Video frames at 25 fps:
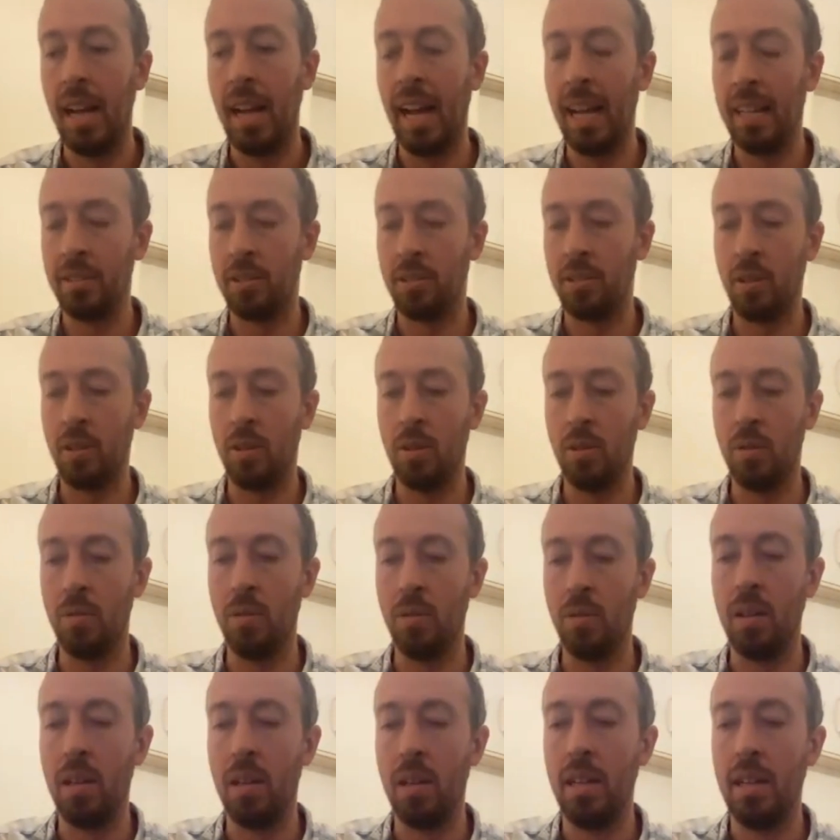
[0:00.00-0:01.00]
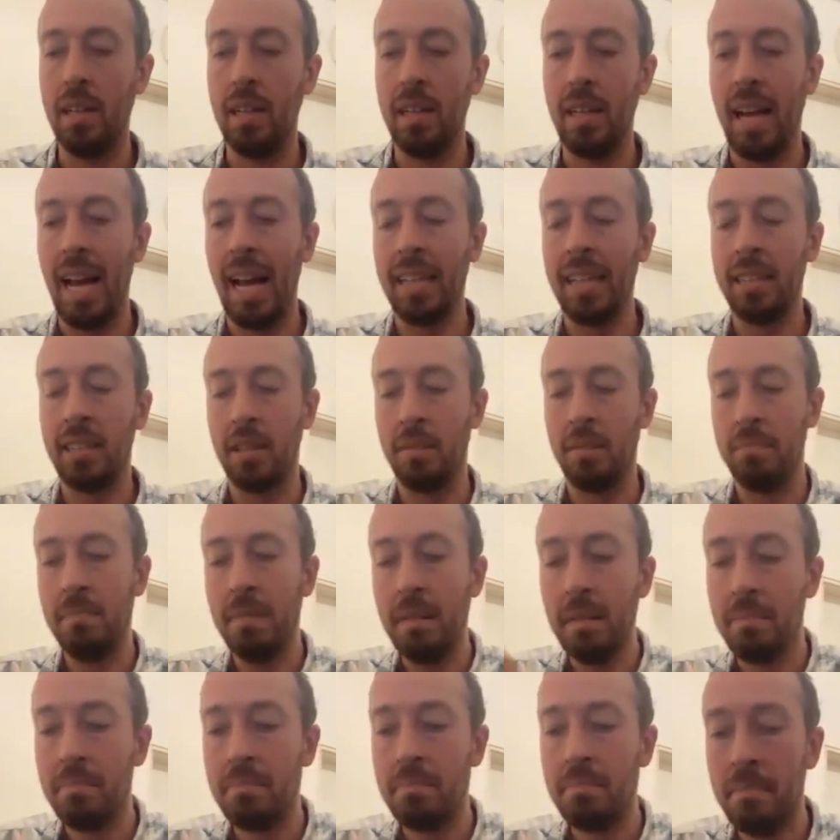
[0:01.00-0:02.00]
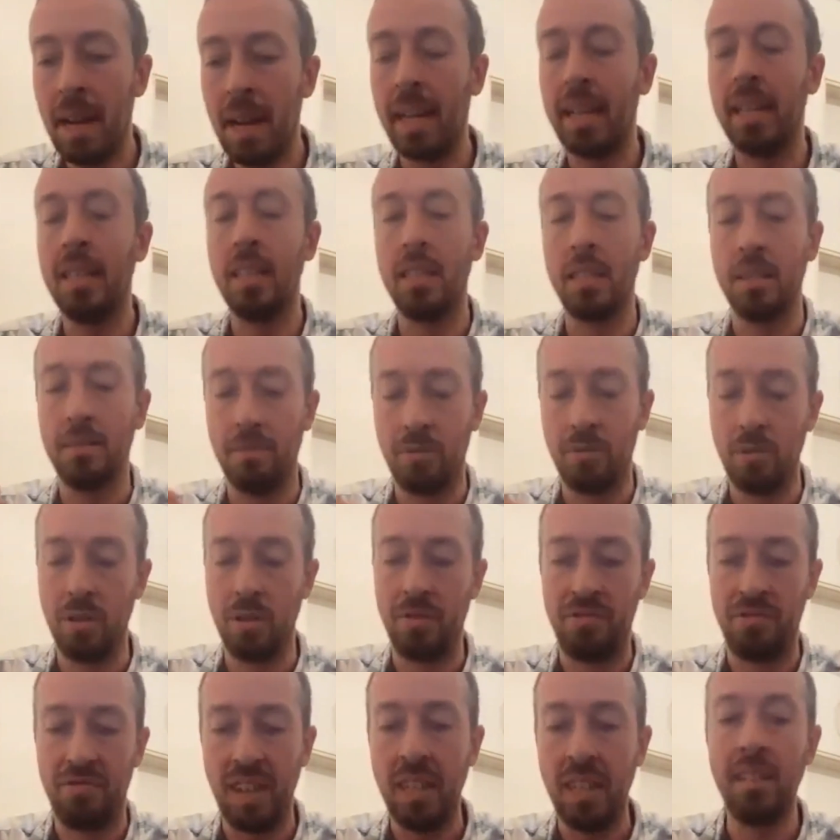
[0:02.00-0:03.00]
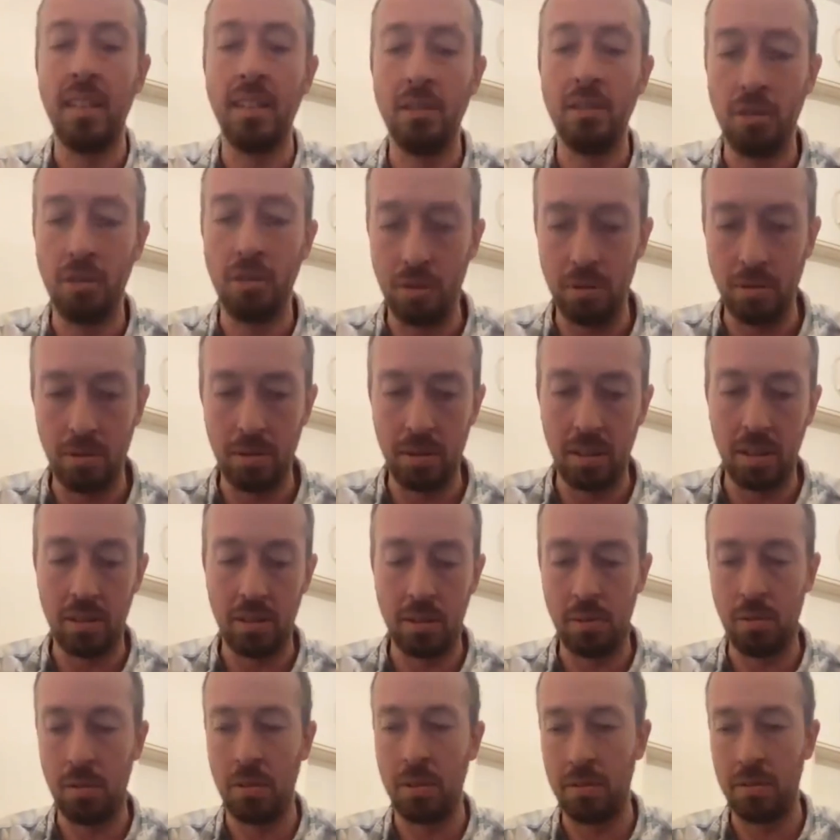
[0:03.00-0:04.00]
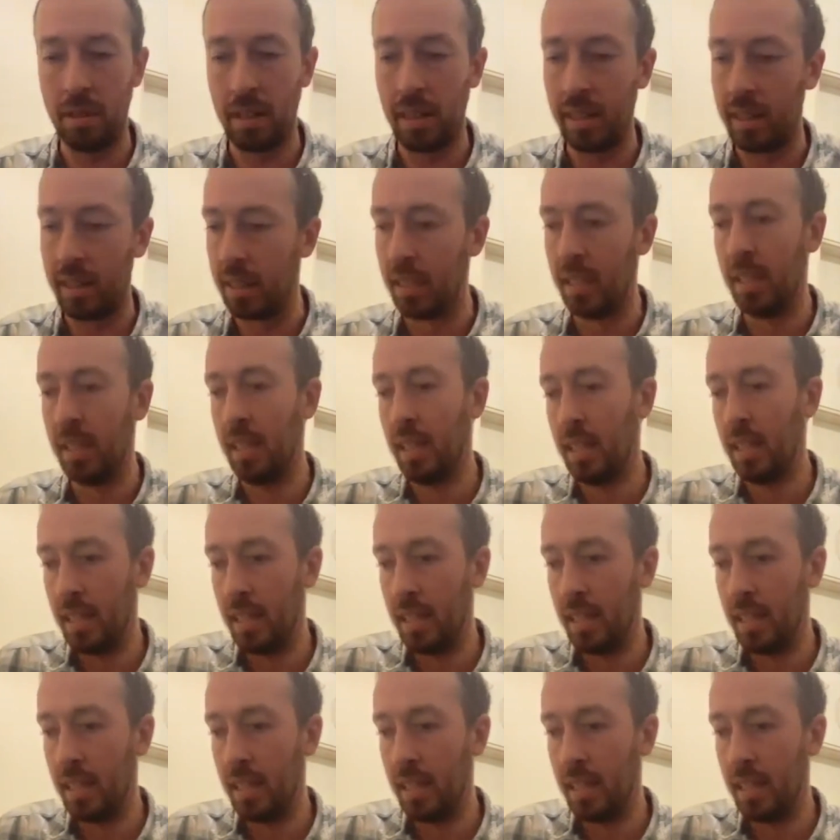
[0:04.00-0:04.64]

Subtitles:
And so as a mechanism for defending Jews, it's sort of like